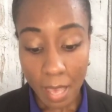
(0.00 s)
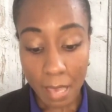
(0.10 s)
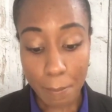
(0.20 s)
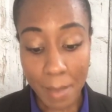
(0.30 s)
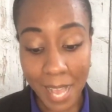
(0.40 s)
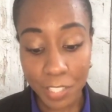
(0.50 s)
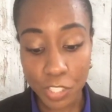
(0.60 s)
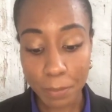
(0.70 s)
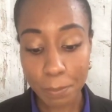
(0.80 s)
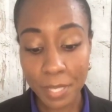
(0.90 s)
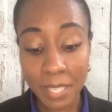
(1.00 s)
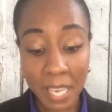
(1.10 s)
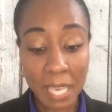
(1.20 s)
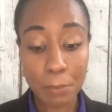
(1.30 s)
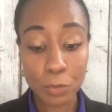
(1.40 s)
Imagine being
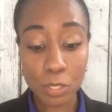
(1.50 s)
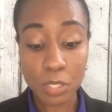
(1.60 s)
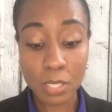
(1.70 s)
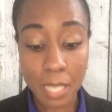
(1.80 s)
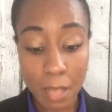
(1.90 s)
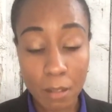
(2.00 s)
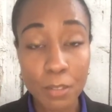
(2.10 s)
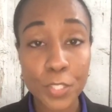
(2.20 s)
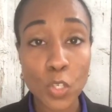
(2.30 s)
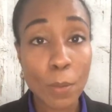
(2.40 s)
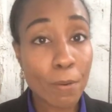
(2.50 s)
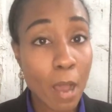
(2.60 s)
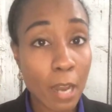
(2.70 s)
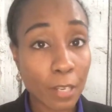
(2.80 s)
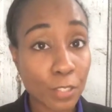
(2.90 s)
able to sell your
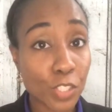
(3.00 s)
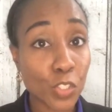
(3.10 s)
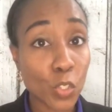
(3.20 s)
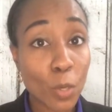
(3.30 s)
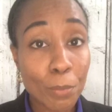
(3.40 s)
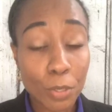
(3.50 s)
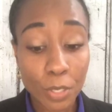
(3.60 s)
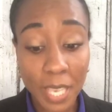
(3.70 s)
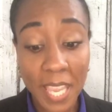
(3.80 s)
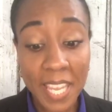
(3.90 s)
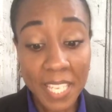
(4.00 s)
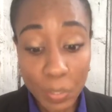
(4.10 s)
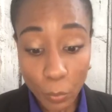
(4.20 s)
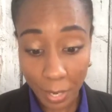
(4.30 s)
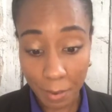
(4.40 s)
product, your book,
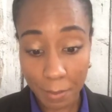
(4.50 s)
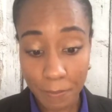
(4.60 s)
anywhere